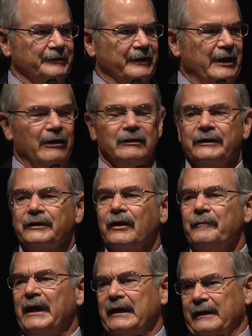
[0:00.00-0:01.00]
Carolyn
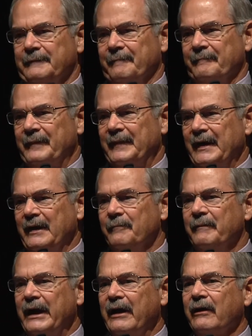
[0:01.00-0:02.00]
Cometa,
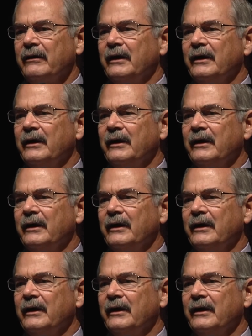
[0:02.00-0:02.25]
Mayor